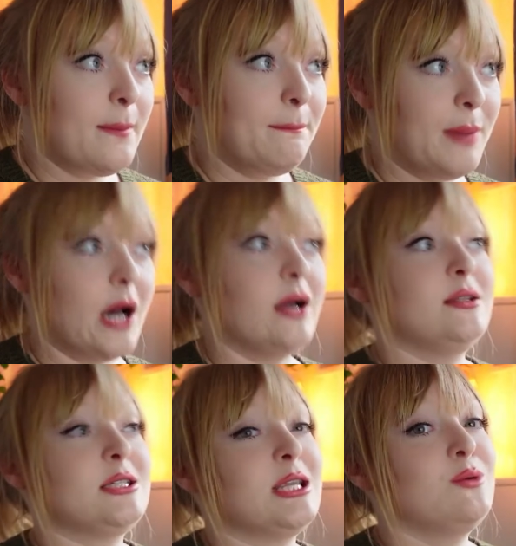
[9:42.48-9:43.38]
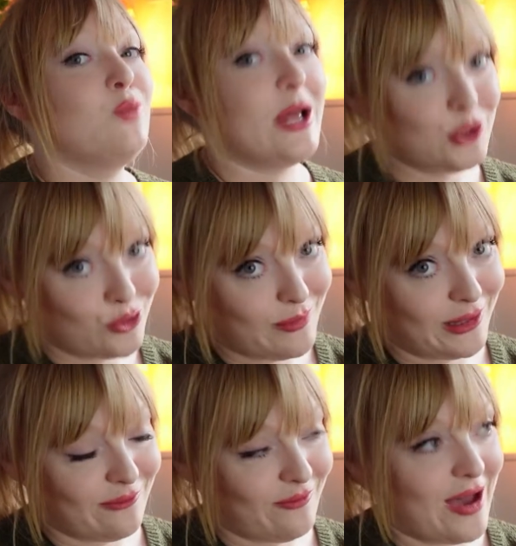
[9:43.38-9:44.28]
But when trimming
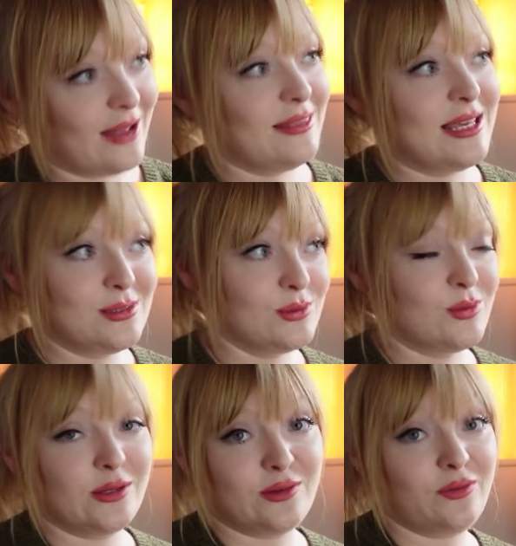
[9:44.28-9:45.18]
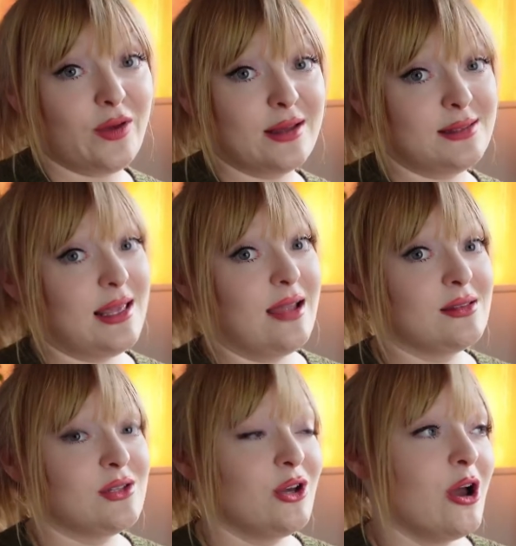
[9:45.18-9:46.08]
the fat, this was one of the first things
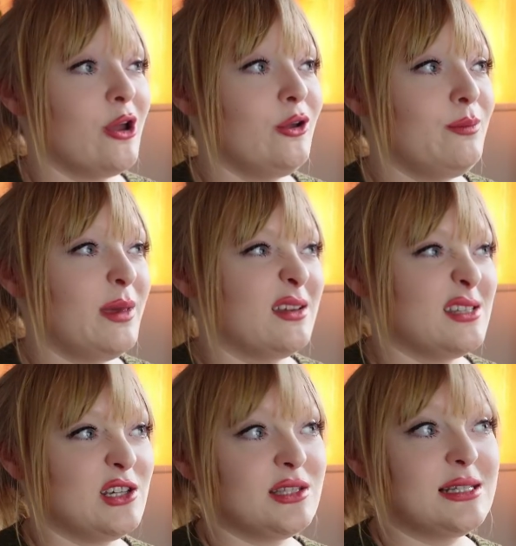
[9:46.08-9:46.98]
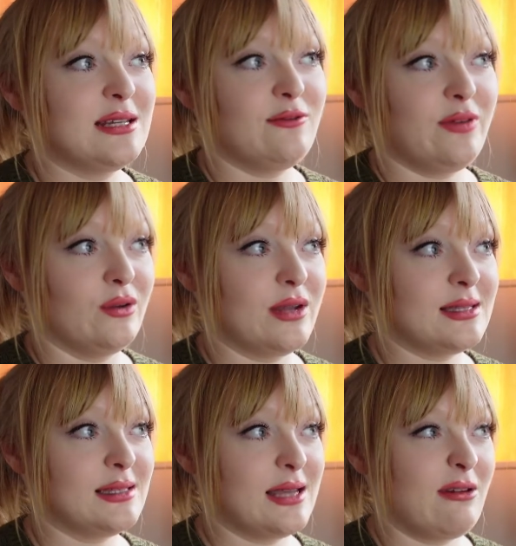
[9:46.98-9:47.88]
to go because it just didn't feel
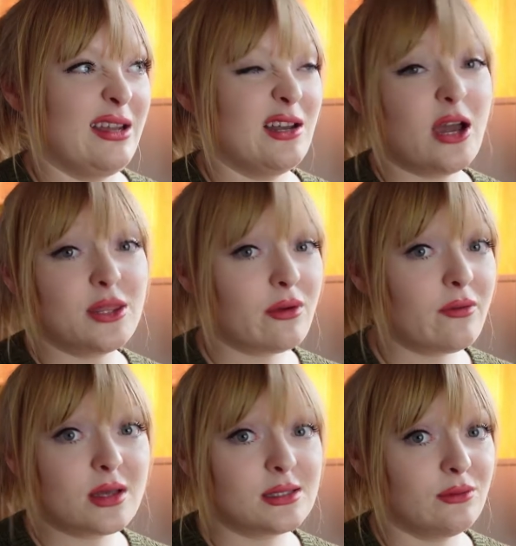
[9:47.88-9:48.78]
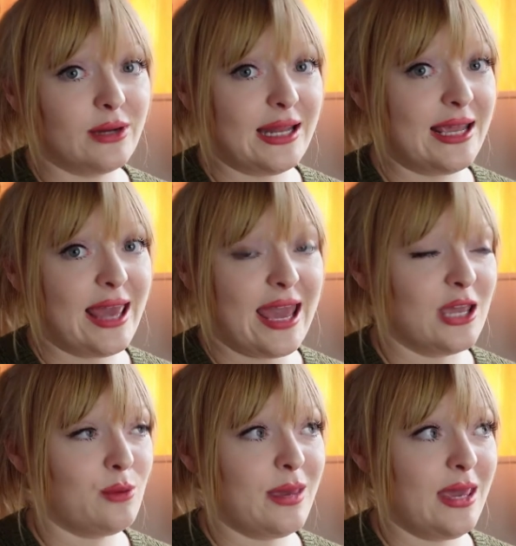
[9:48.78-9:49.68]
necessary. Neither of us are really
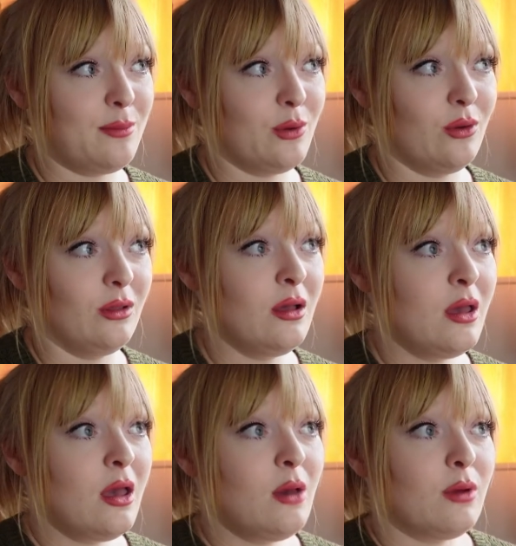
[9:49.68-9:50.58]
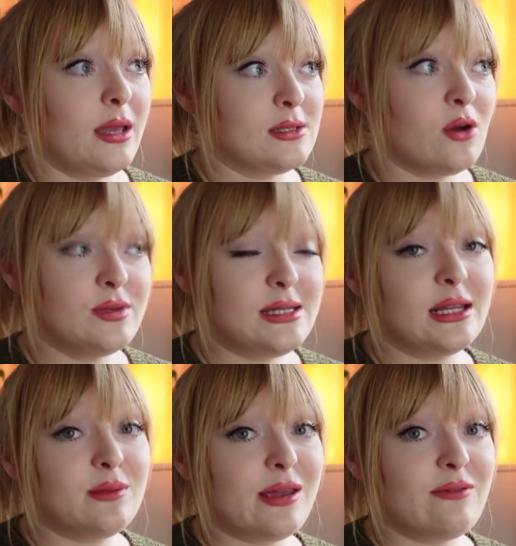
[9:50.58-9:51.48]
cake people. It's obviously
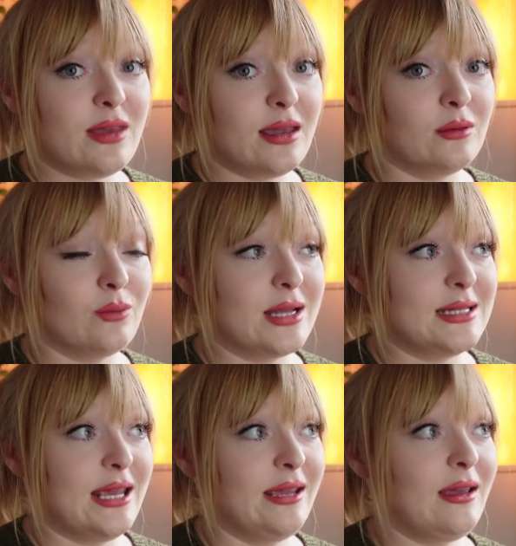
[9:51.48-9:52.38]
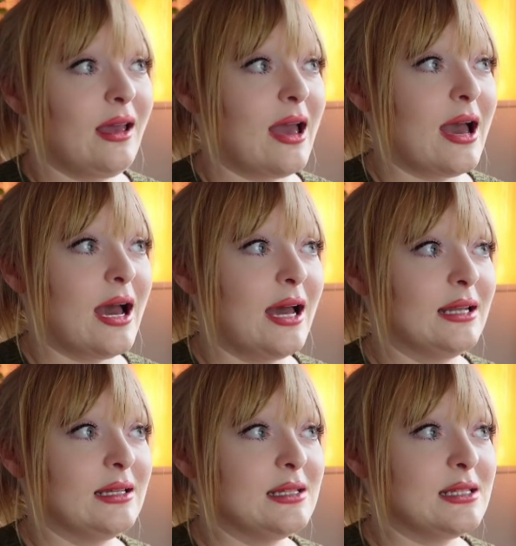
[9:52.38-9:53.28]
going to be a vegan wedding,
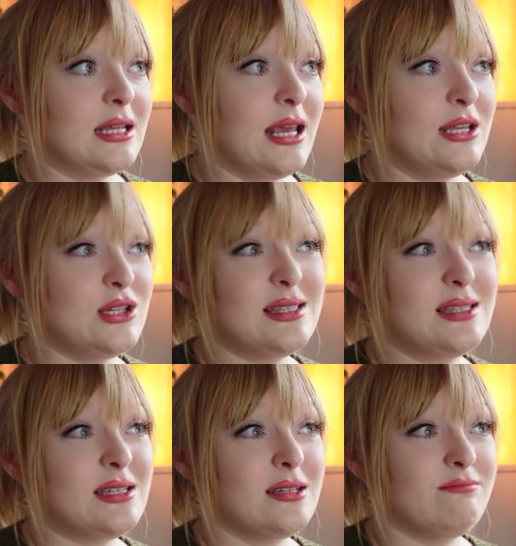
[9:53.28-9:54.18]
and it just,